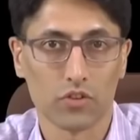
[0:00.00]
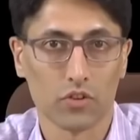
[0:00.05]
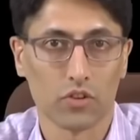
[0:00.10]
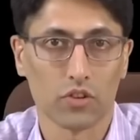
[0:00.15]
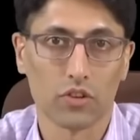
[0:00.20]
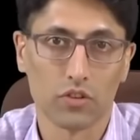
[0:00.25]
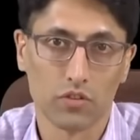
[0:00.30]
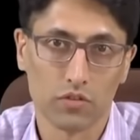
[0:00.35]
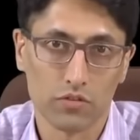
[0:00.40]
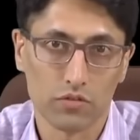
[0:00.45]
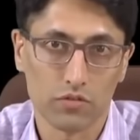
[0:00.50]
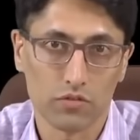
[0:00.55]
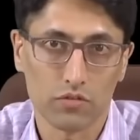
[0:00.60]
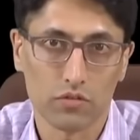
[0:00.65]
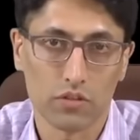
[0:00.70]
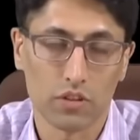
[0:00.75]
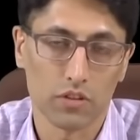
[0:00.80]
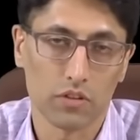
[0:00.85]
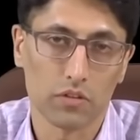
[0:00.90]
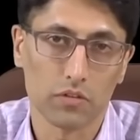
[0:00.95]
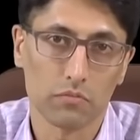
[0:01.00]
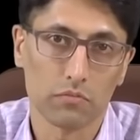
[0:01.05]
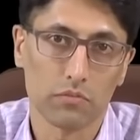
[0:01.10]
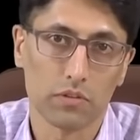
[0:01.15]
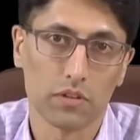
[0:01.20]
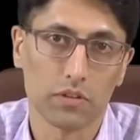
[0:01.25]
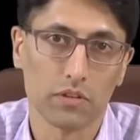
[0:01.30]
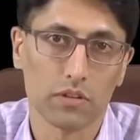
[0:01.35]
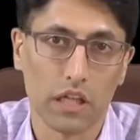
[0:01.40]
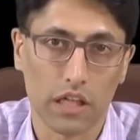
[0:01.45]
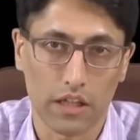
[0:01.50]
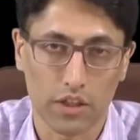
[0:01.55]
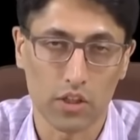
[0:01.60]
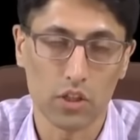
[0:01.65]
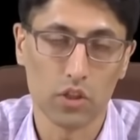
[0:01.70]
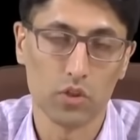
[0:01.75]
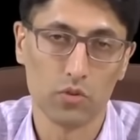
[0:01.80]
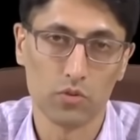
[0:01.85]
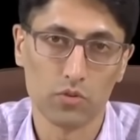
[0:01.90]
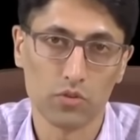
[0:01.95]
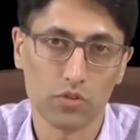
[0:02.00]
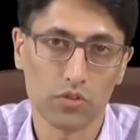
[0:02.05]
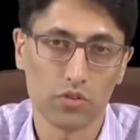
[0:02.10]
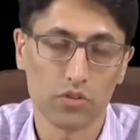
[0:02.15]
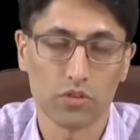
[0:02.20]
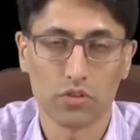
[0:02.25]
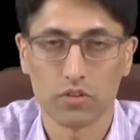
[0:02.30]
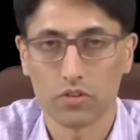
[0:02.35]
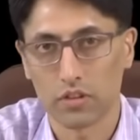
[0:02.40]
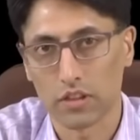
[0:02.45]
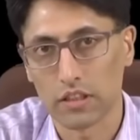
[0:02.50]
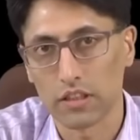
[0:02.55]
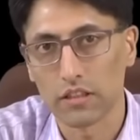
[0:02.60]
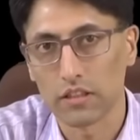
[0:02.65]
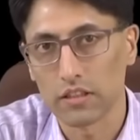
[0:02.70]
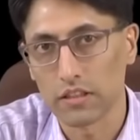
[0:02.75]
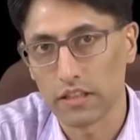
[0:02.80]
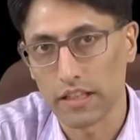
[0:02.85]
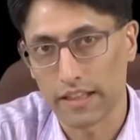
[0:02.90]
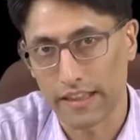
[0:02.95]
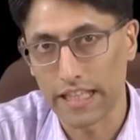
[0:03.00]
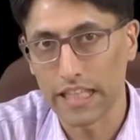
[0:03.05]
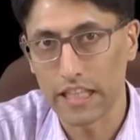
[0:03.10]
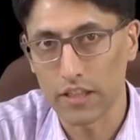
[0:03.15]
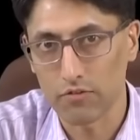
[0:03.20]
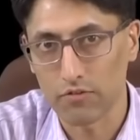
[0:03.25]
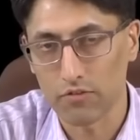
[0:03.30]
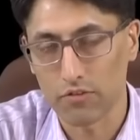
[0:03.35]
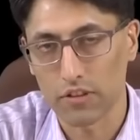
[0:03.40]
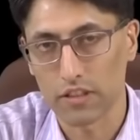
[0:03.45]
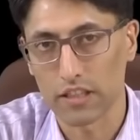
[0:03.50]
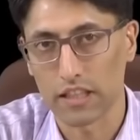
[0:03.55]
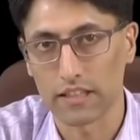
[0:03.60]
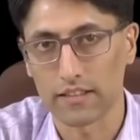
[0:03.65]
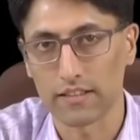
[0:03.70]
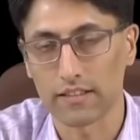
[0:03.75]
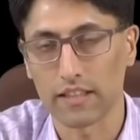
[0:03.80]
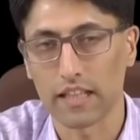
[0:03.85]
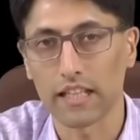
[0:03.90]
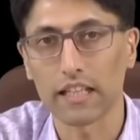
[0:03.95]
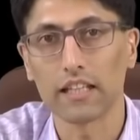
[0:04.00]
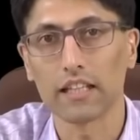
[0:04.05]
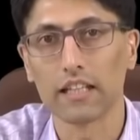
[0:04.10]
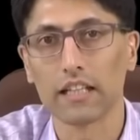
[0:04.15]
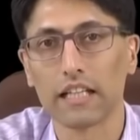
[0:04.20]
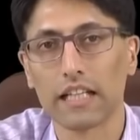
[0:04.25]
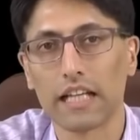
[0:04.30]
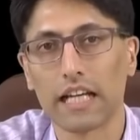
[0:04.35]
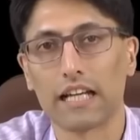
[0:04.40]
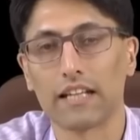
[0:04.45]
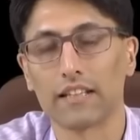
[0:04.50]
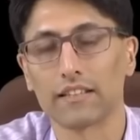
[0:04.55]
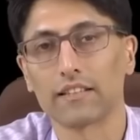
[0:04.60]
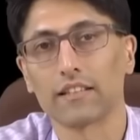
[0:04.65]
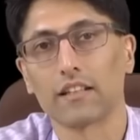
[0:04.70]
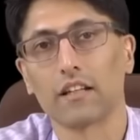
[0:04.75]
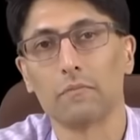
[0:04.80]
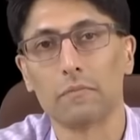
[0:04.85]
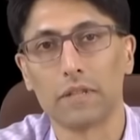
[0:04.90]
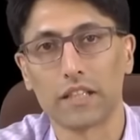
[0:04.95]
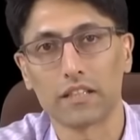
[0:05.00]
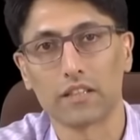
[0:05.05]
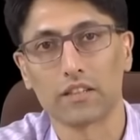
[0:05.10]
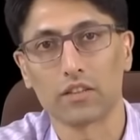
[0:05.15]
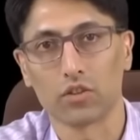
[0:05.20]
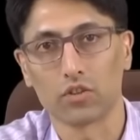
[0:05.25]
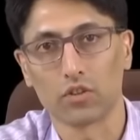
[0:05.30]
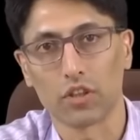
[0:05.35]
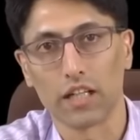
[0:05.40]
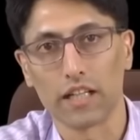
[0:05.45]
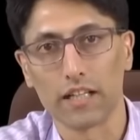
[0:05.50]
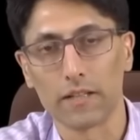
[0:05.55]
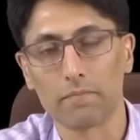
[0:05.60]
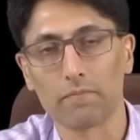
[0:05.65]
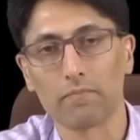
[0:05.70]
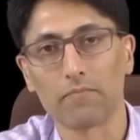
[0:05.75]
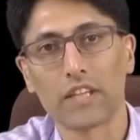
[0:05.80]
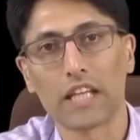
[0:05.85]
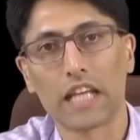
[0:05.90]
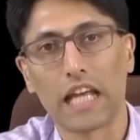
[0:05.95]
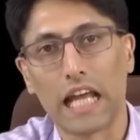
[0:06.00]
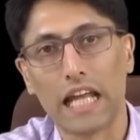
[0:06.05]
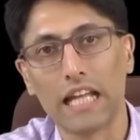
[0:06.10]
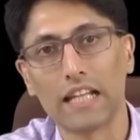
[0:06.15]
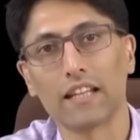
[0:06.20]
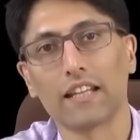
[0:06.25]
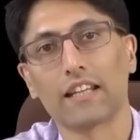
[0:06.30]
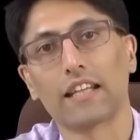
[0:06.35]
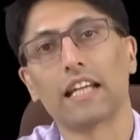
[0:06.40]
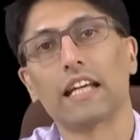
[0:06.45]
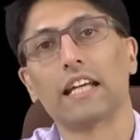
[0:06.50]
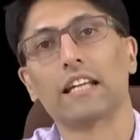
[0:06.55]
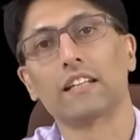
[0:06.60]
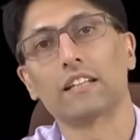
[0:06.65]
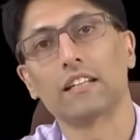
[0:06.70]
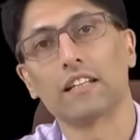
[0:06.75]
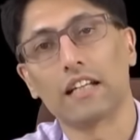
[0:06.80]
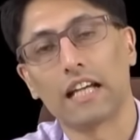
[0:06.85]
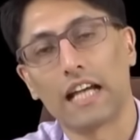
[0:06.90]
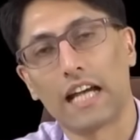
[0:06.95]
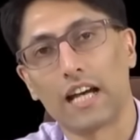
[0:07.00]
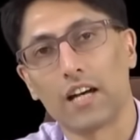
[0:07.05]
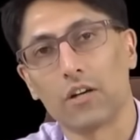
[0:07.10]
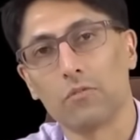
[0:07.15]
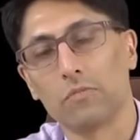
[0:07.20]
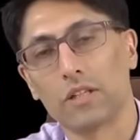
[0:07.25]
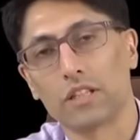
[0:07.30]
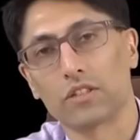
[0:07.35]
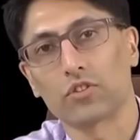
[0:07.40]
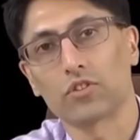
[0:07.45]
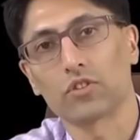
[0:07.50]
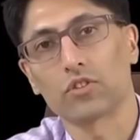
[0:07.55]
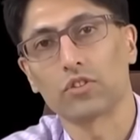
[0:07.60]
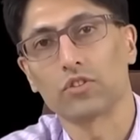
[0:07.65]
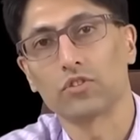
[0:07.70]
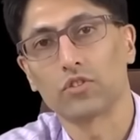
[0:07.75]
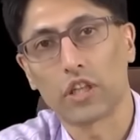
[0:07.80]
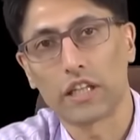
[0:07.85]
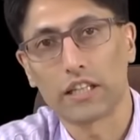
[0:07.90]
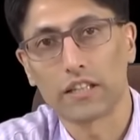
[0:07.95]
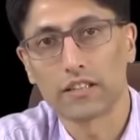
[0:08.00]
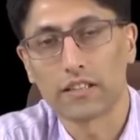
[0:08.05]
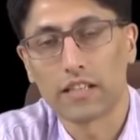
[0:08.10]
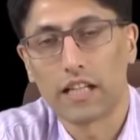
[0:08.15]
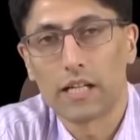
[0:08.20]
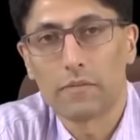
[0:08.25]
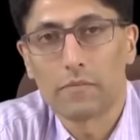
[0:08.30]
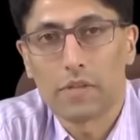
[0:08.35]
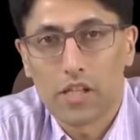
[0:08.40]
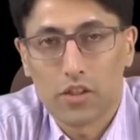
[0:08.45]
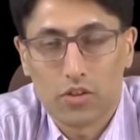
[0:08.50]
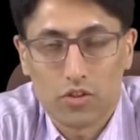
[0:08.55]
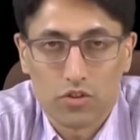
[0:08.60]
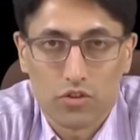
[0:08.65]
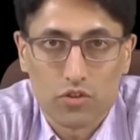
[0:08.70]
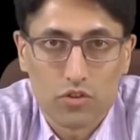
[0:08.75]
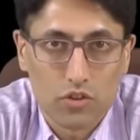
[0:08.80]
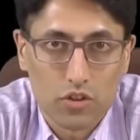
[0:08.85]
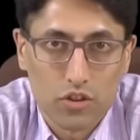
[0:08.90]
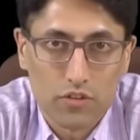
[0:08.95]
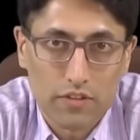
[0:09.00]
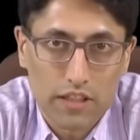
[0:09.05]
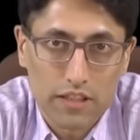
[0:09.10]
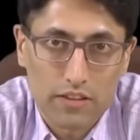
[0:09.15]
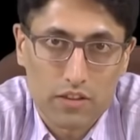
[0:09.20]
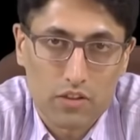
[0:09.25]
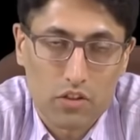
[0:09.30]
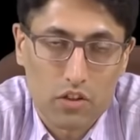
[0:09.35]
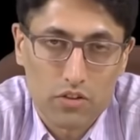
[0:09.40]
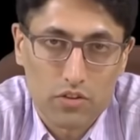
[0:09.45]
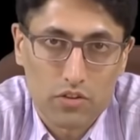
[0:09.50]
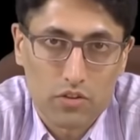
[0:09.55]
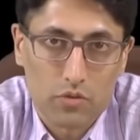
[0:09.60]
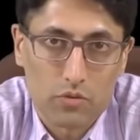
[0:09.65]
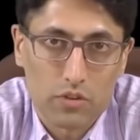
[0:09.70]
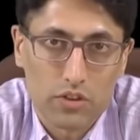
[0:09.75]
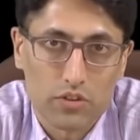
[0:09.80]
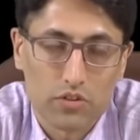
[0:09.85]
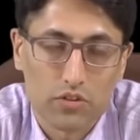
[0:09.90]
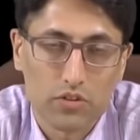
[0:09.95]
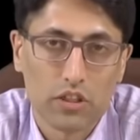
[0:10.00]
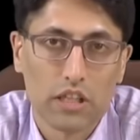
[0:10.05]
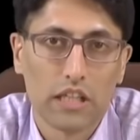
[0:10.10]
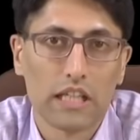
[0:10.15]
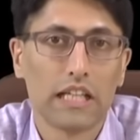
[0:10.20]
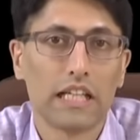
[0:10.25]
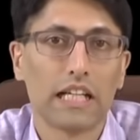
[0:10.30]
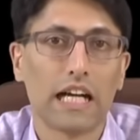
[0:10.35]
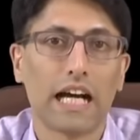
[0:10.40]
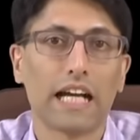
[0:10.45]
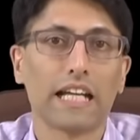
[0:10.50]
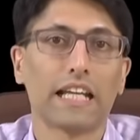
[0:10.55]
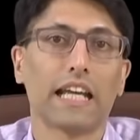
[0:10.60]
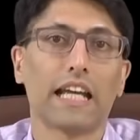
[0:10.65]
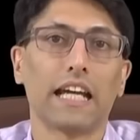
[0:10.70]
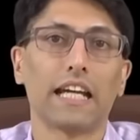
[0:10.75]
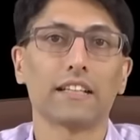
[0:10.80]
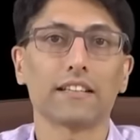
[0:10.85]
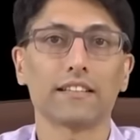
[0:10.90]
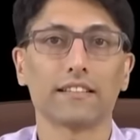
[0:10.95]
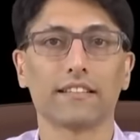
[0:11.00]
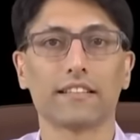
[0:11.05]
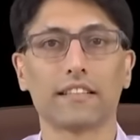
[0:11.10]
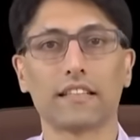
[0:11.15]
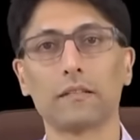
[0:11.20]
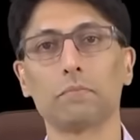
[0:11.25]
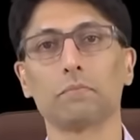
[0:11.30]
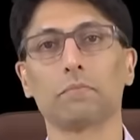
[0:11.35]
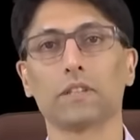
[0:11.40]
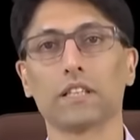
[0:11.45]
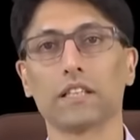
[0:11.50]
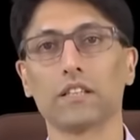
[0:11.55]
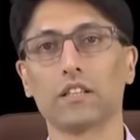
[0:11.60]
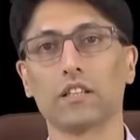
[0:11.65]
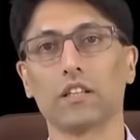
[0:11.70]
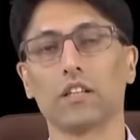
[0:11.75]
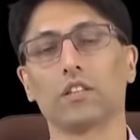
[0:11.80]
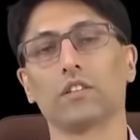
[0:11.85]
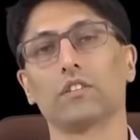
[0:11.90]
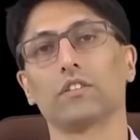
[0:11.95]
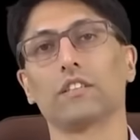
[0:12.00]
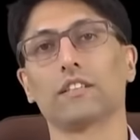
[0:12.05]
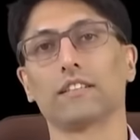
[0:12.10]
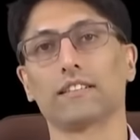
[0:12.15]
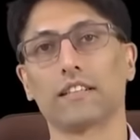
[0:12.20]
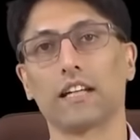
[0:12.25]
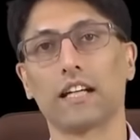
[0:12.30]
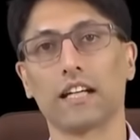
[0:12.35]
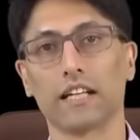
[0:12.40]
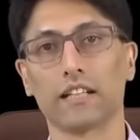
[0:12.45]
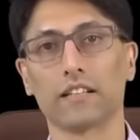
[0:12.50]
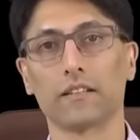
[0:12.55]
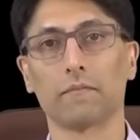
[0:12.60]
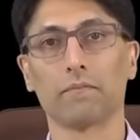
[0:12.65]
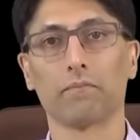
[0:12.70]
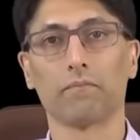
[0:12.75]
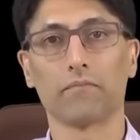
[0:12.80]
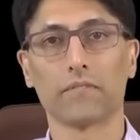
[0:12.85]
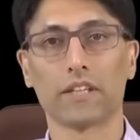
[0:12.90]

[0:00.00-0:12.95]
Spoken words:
certain accused, a thief, let's say, has committed the crime, and then how much jail time he should serve as a consequence, I can't simply decide